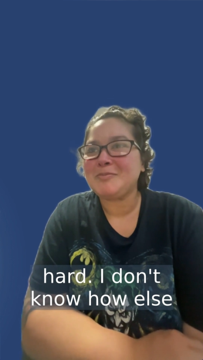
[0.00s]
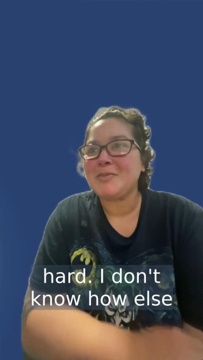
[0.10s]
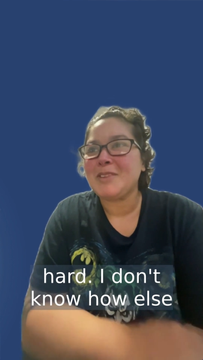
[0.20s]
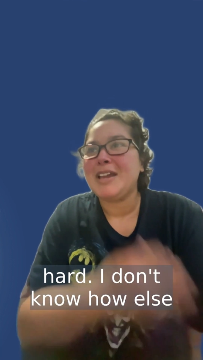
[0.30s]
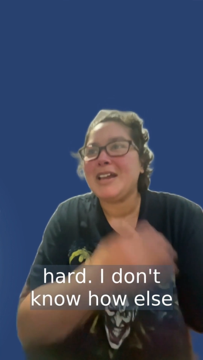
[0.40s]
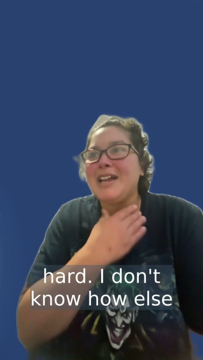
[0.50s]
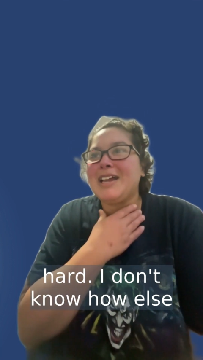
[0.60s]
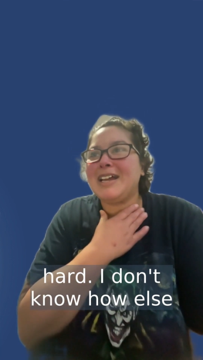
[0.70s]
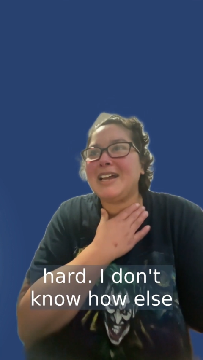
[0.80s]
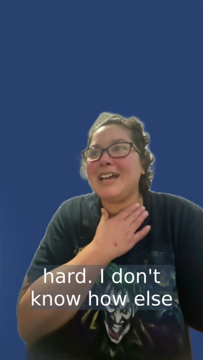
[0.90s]

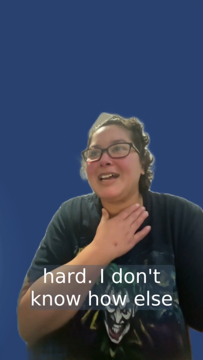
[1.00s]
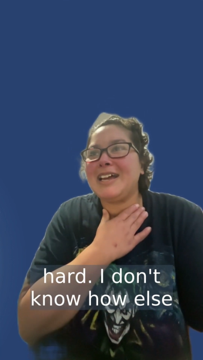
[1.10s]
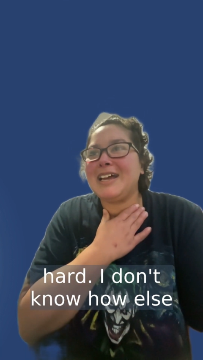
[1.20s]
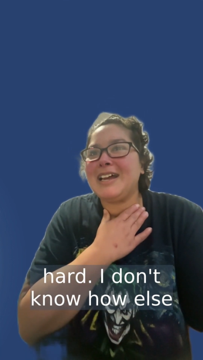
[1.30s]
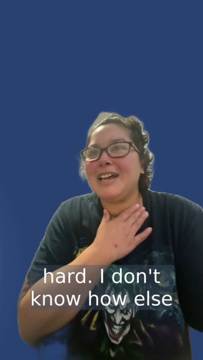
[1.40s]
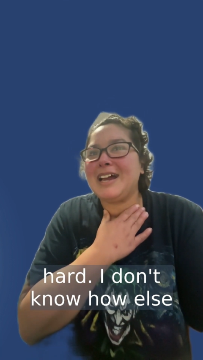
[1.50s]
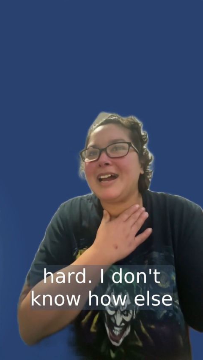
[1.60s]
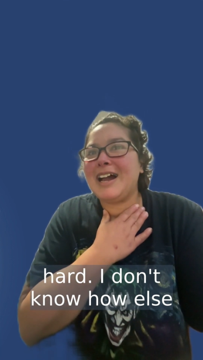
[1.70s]
Nobody speaks.